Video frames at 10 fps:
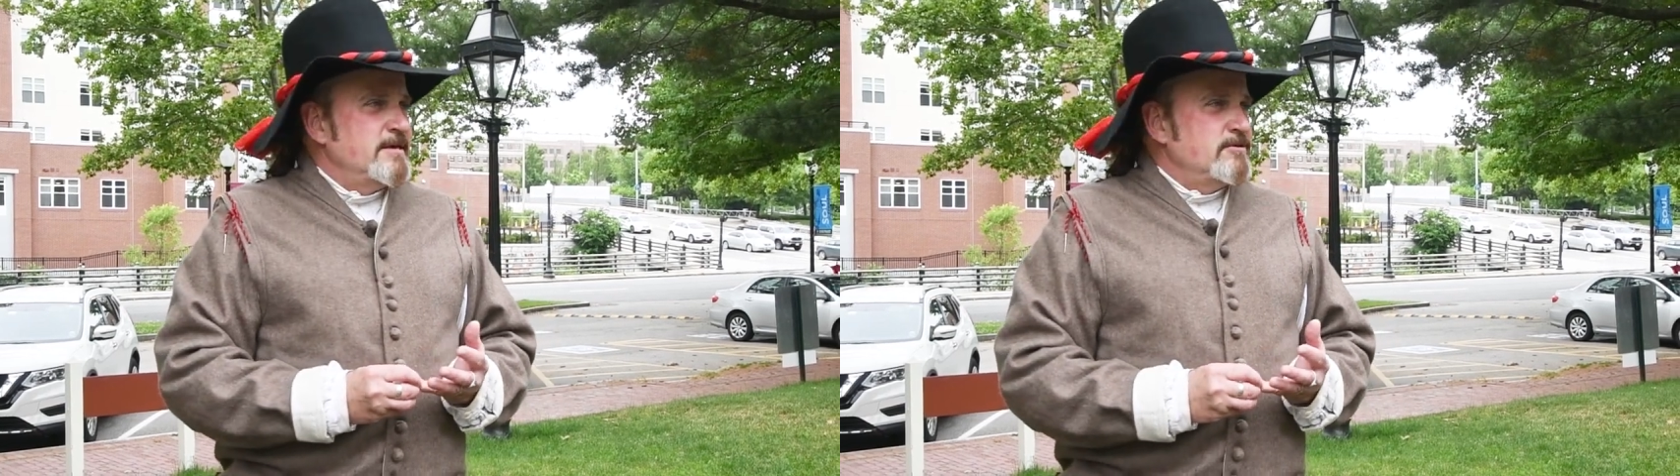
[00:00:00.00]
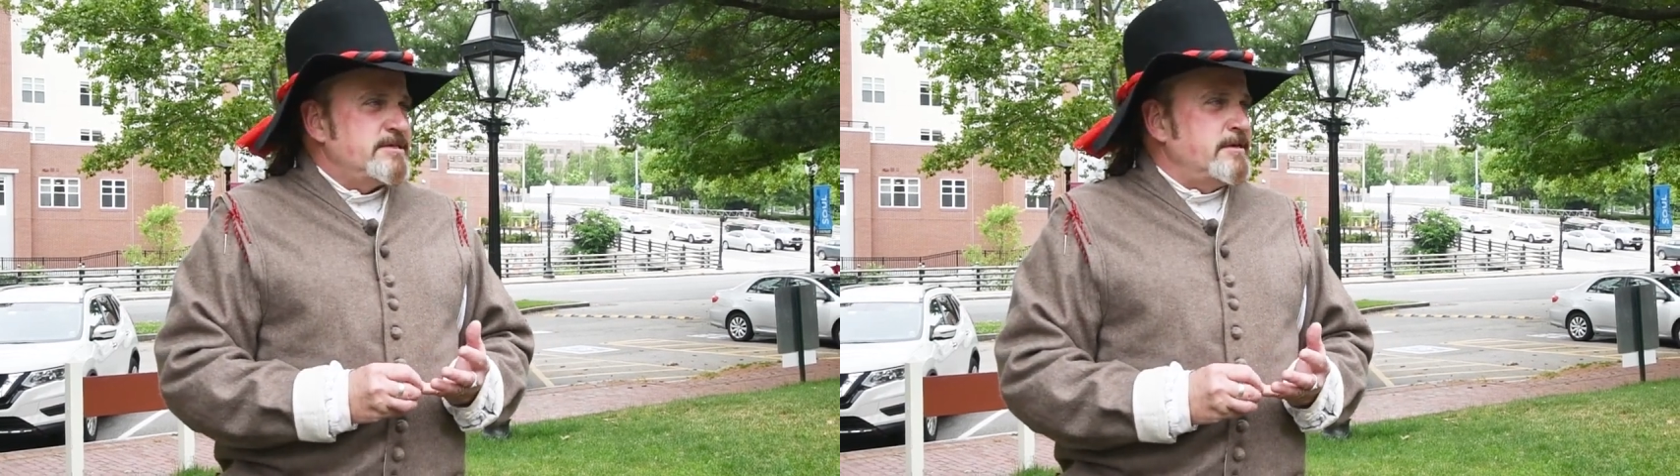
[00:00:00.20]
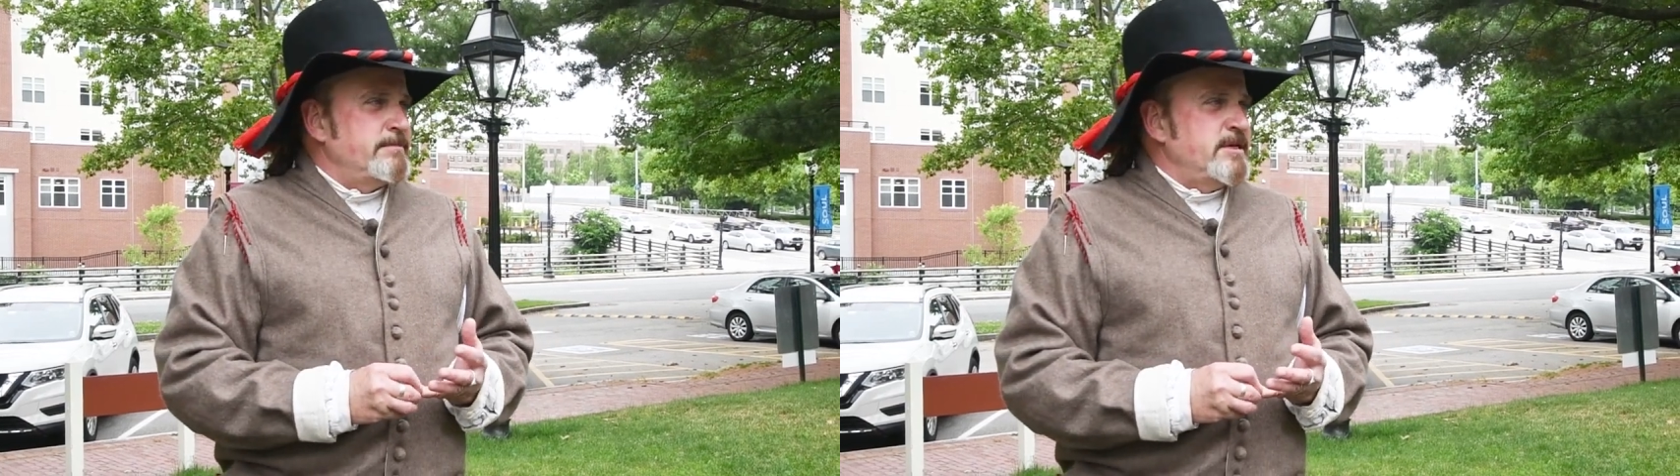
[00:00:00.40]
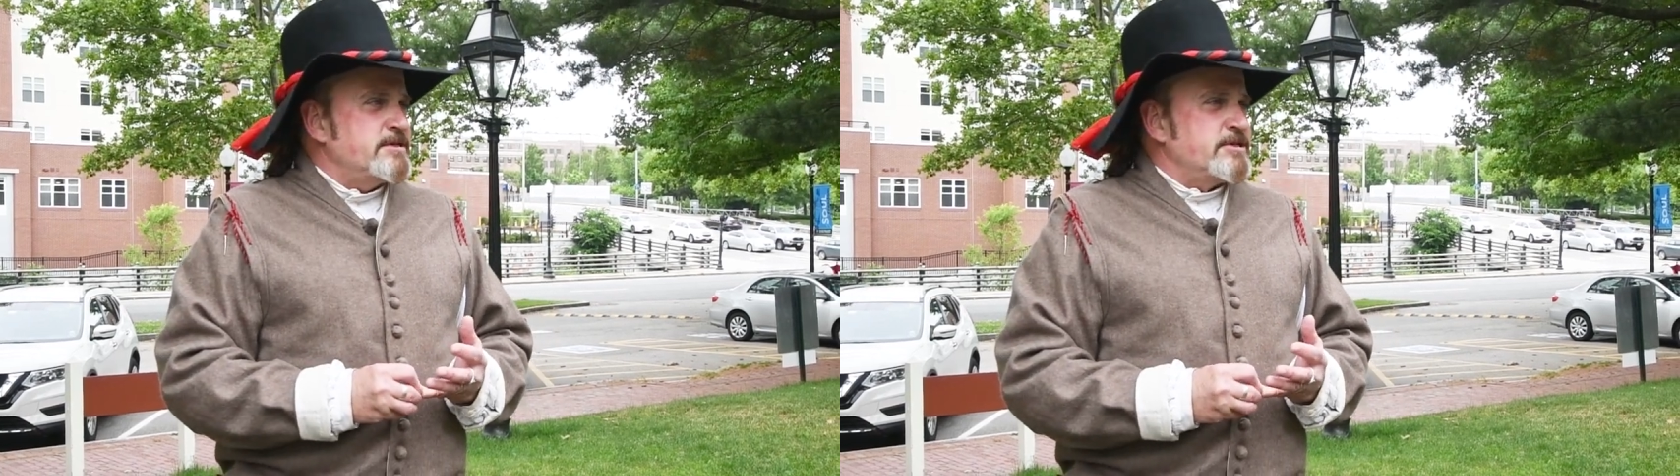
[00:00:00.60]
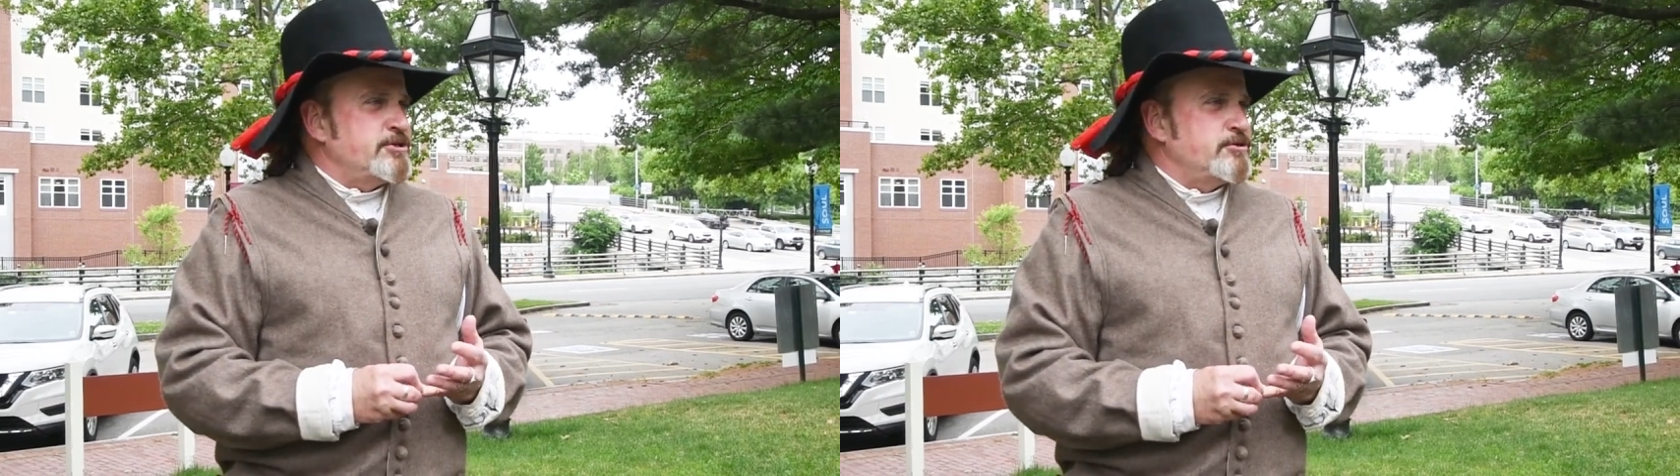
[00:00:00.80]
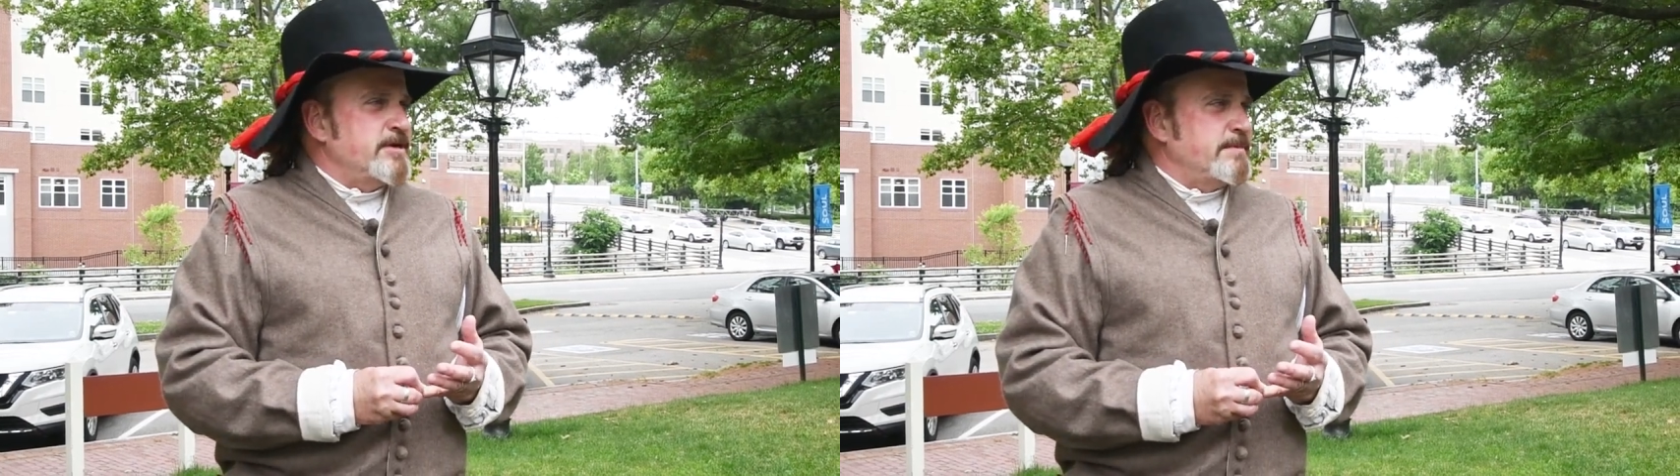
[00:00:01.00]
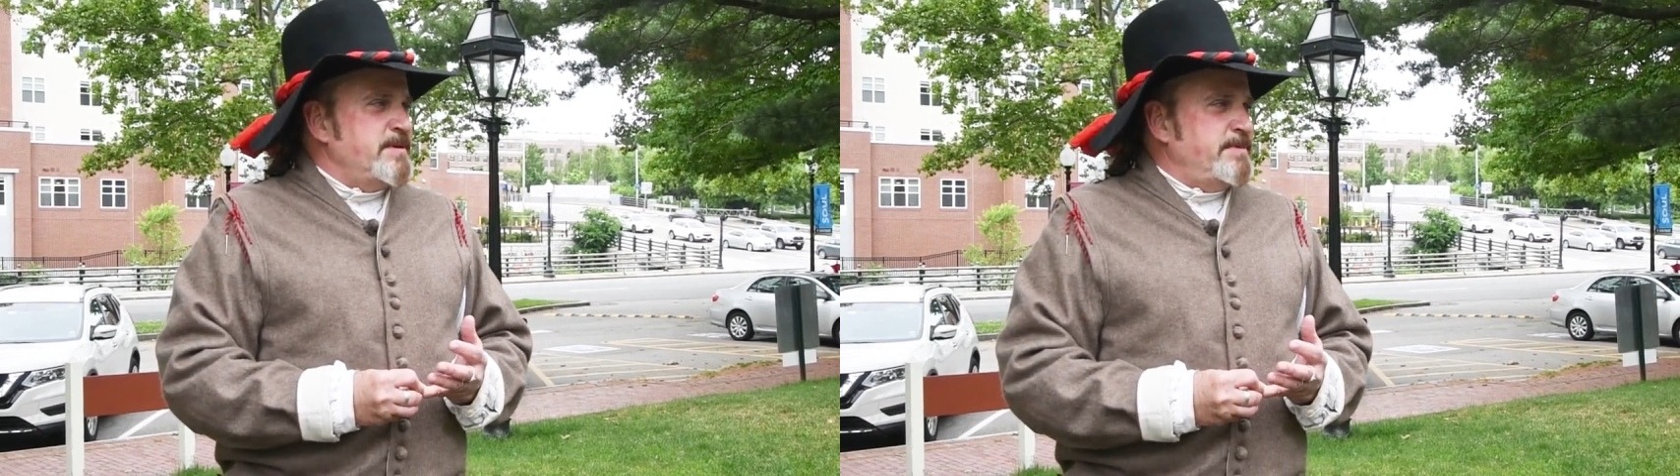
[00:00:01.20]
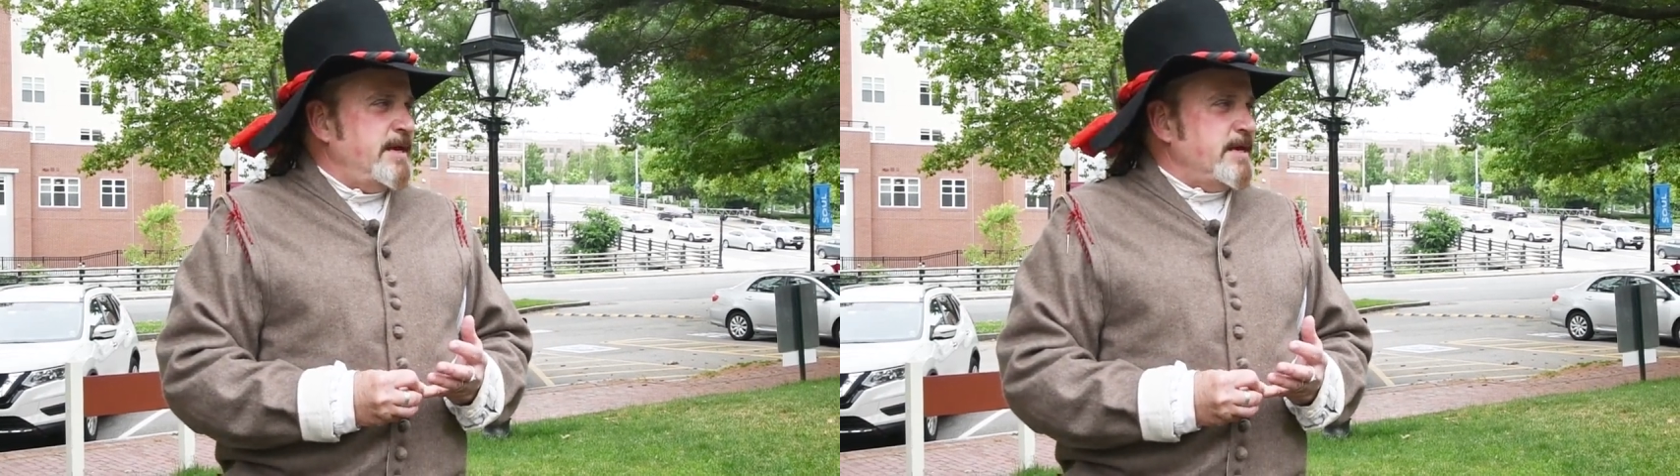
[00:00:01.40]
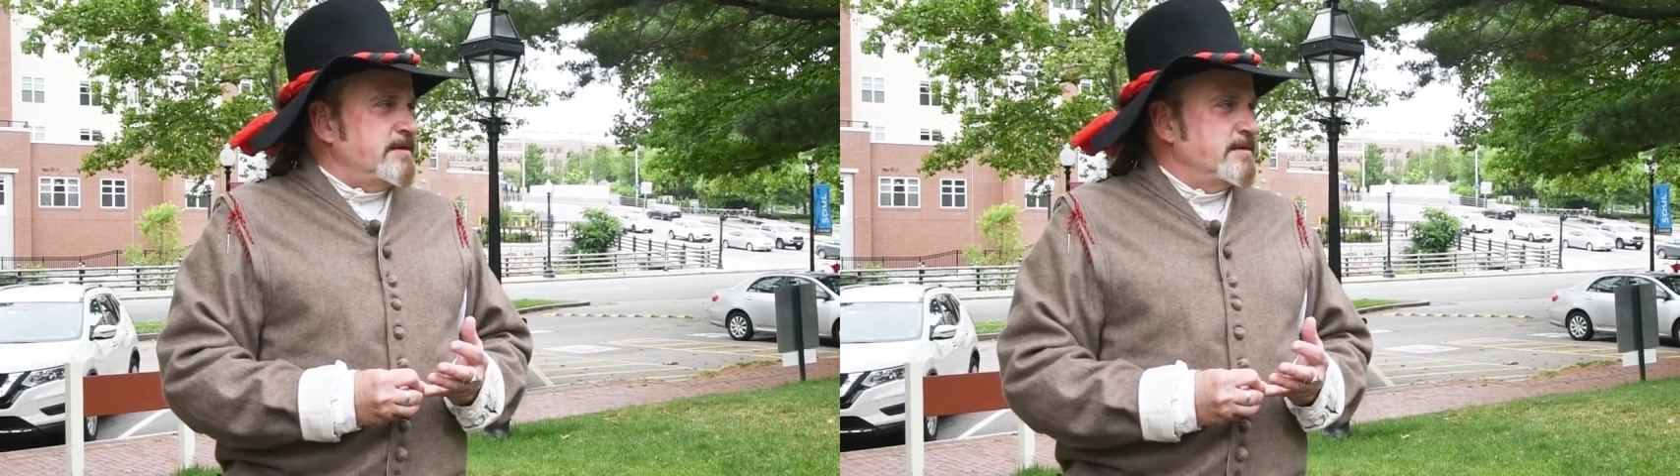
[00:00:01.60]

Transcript: was that a minister should not be paid.